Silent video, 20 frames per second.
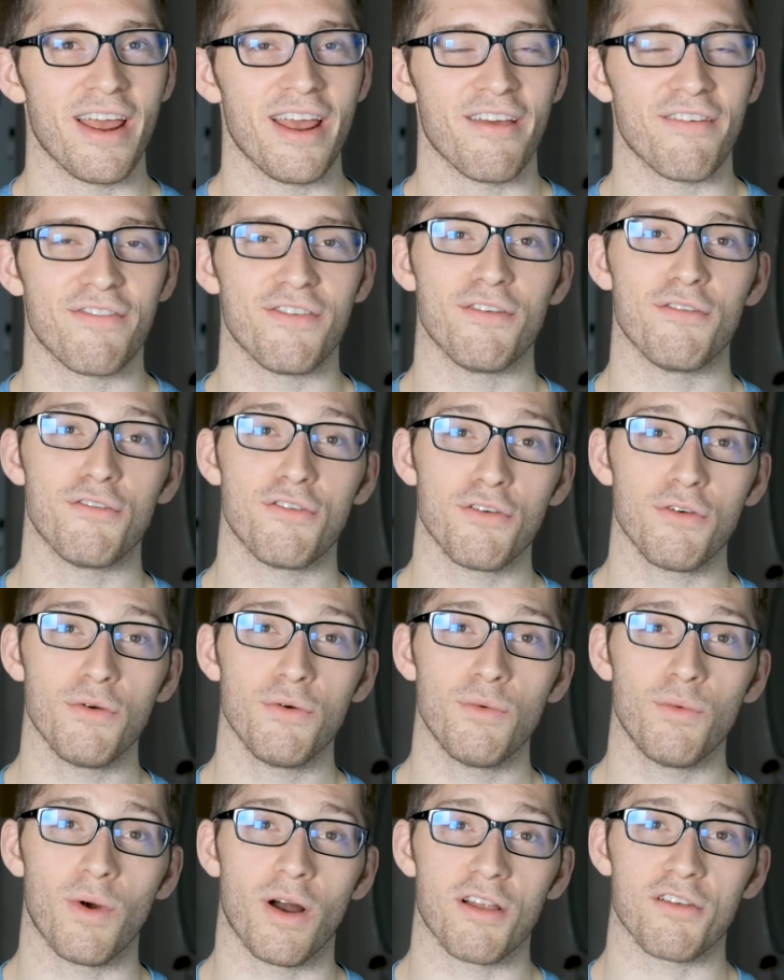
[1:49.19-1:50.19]
if you
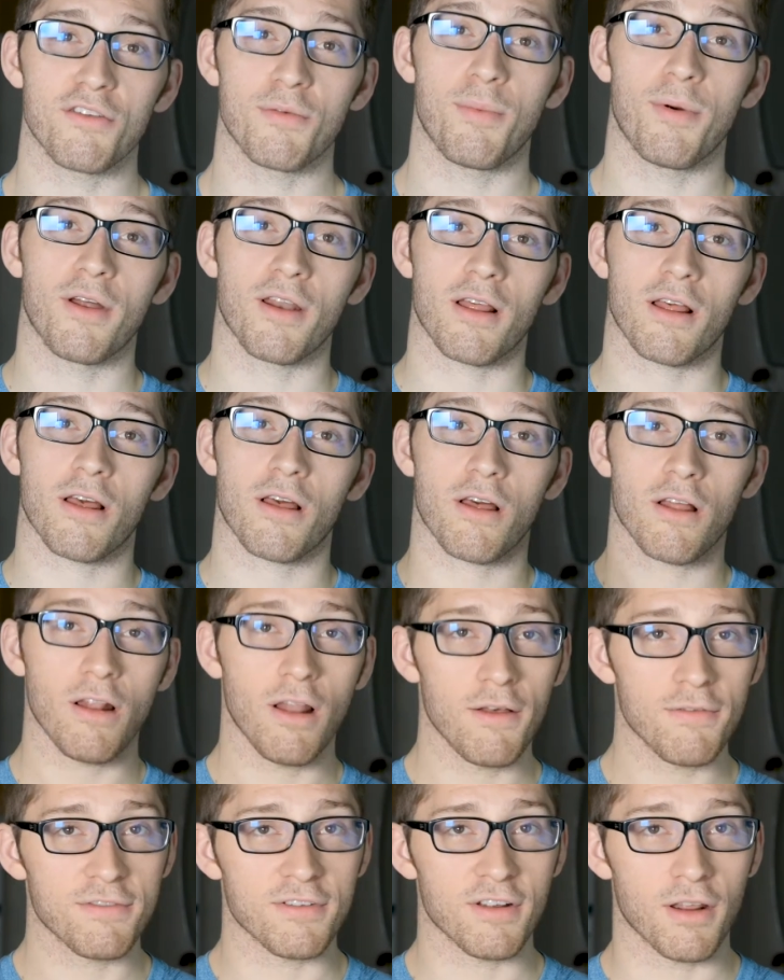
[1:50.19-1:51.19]
do want to put
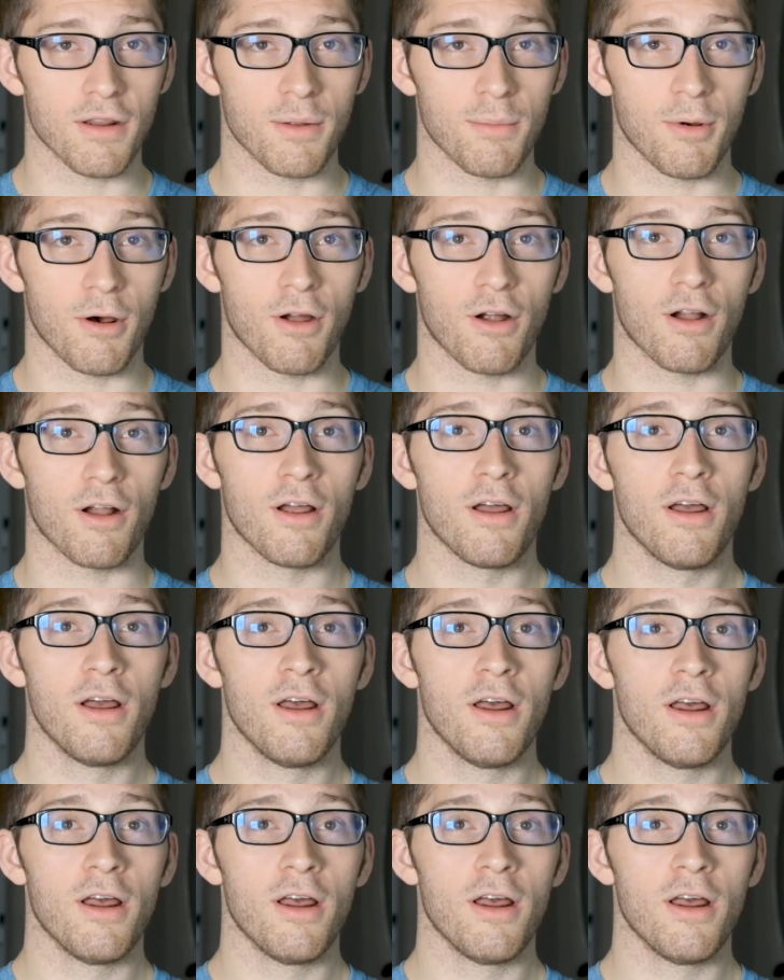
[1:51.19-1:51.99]
gloves on the bar,